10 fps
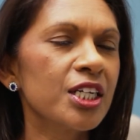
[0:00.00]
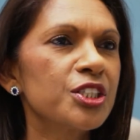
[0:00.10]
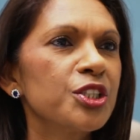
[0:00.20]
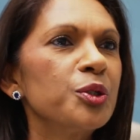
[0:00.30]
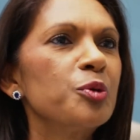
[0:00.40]

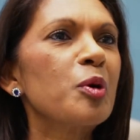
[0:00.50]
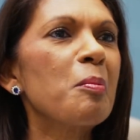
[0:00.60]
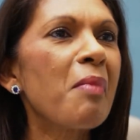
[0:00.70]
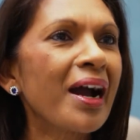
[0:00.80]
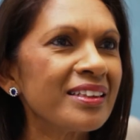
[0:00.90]
to
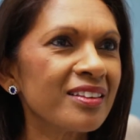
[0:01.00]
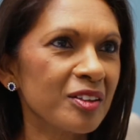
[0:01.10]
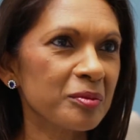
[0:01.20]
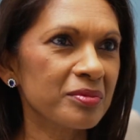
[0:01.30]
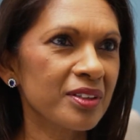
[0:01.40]
remind
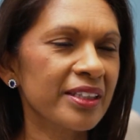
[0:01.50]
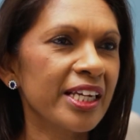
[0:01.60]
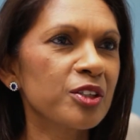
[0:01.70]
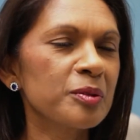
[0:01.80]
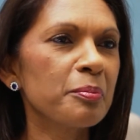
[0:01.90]
them that they
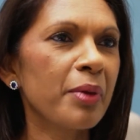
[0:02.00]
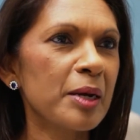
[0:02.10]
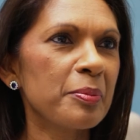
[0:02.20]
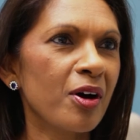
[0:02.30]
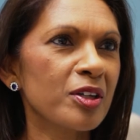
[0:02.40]
couldn't
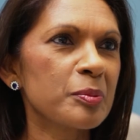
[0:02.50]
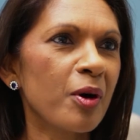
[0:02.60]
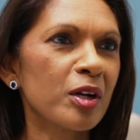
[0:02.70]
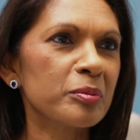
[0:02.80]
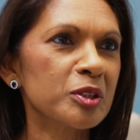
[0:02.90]
bypass
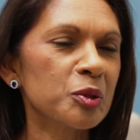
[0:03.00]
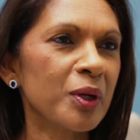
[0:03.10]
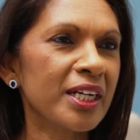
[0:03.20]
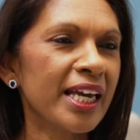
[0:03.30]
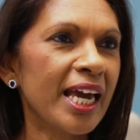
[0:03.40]
Parliament
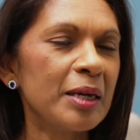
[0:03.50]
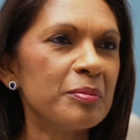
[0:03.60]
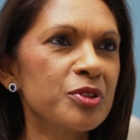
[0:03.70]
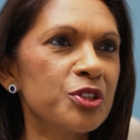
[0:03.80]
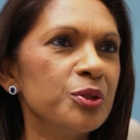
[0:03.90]
when it
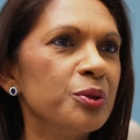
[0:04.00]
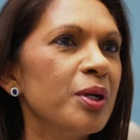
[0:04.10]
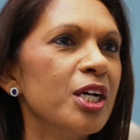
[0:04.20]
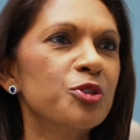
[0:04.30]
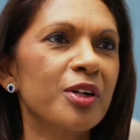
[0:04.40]
came to
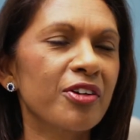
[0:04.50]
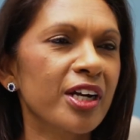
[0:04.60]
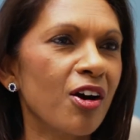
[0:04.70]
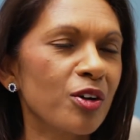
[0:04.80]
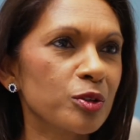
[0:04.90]

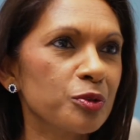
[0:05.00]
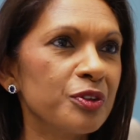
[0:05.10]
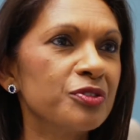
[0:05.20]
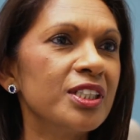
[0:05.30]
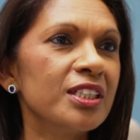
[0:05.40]
triggering Article
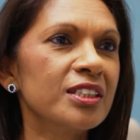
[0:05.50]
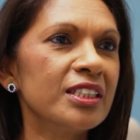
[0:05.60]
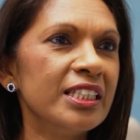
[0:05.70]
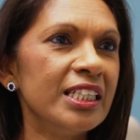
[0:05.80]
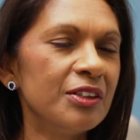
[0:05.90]
50 to
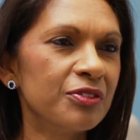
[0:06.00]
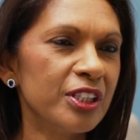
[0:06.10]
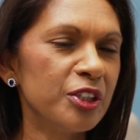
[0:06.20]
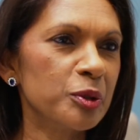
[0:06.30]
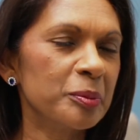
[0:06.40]
leave the
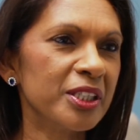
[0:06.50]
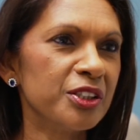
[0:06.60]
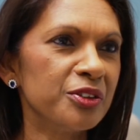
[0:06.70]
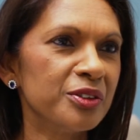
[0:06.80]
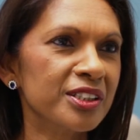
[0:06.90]
European
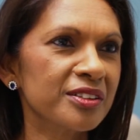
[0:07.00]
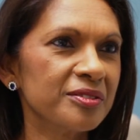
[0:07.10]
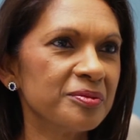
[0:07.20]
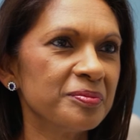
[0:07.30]
Union.